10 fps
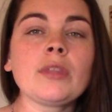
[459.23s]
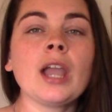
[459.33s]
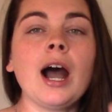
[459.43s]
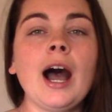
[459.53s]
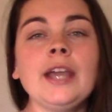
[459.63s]

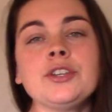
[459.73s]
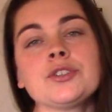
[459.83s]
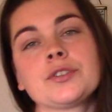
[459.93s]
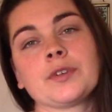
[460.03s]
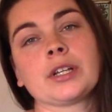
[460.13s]
I
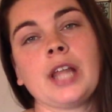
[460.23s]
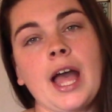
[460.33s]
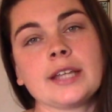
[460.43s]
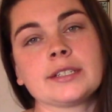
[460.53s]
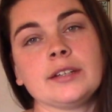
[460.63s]
use for
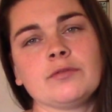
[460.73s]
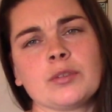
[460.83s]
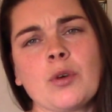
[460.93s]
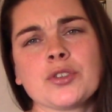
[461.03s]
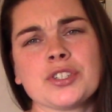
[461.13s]
class and
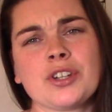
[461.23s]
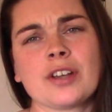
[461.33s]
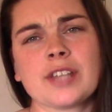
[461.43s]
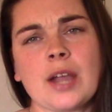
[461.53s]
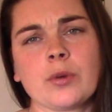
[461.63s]
for most of the
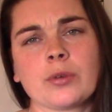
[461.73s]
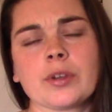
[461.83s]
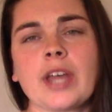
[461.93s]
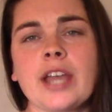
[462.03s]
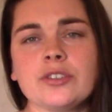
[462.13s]
dogs I work
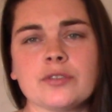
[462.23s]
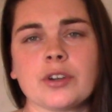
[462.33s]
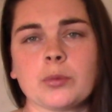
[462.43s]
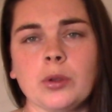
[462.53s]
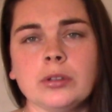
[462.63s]
with, I use
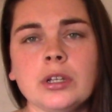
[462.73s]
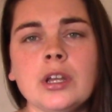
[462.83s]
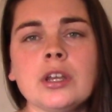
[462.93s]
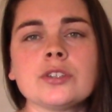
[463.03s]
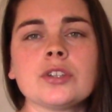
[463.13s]
verbal.
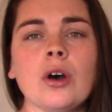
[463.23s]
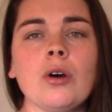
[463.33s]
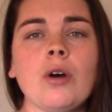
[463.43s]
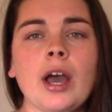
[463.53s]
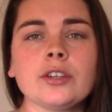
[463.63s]

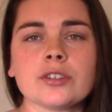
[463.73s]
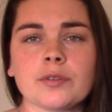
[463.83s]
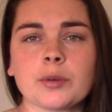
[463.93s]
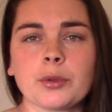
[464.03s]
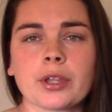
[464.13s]
So I use a
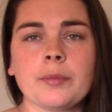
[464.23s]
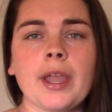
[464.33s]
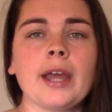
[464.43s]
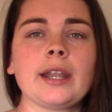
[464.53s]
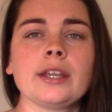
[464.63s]
verbal
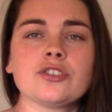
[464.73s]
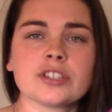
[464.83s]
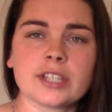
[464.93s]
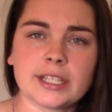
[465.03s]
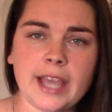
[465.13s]
command. I
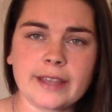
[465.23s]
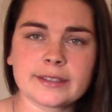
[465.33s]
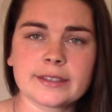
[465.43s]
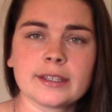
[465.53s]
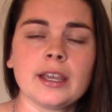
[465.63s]
usually say
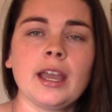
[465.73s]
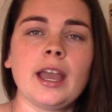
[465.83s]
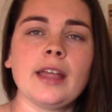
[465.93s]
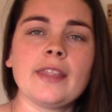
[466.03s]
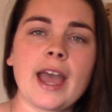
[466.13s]
yes.
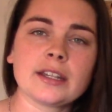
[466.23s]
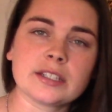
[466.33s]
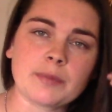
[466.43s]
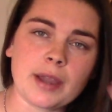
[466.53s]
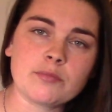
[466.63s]
And that
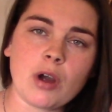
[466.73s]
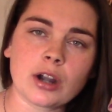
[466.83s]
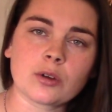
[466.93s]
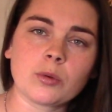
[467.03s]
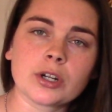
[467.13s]
is my
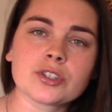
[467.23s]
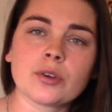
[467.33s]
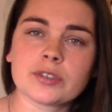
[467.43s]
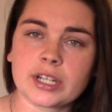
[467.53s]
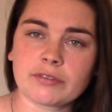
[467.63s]
mark word.
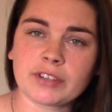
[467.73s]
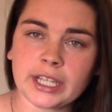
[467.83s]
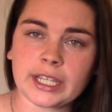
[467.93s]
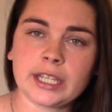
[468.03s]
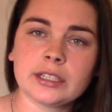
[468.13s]
So instead of
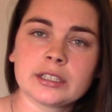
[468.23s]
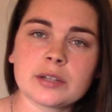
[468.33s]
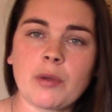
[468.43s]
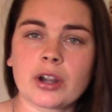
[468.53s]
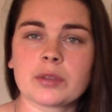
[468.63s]
clicking
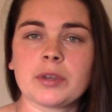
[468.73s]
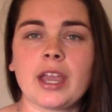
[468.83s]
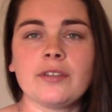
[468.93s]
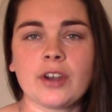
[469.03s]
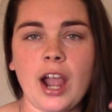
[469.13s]
to mark the
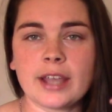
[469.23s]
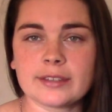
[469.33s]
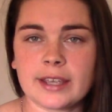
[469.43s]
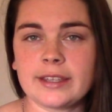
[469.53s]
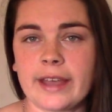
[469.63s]
behavior, I
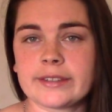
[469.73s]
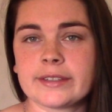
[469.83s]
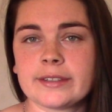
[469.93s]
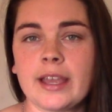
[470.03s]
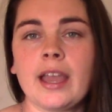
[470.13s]
say
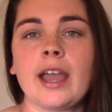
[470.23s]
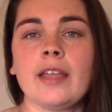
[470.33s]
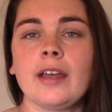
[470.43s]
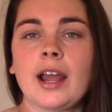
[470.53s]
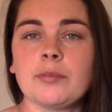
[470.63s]
yes.
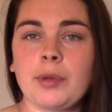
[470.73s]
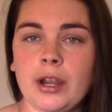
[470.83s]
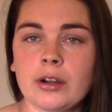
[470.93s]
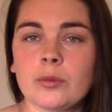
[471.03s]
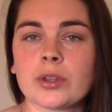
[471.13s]
And then I
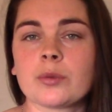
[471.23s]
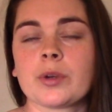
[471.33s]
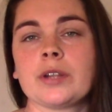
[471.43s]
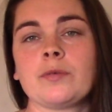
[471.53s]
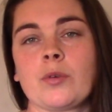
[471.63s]
pair it with a
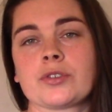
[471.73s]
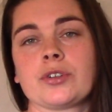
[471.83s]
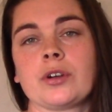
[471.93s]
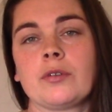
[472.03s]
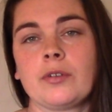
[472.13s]

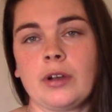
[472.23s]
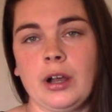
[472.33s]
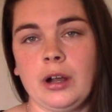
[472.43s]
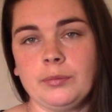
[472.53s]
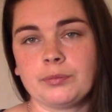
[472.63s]
reinforcer,
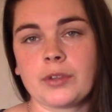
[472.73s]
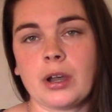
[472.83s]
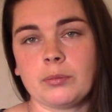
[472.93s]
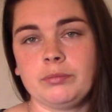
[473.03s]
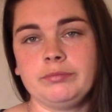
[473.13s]

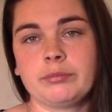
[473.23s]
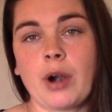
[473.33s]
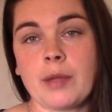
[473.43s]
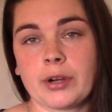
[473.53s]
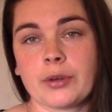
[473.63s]
a
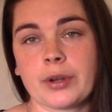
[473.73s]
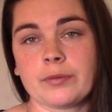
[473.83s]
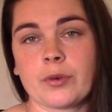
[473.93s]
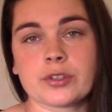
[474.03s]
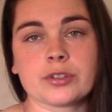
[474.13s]
primary
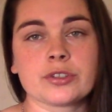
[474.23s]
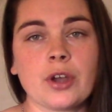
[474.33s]
reinforcer.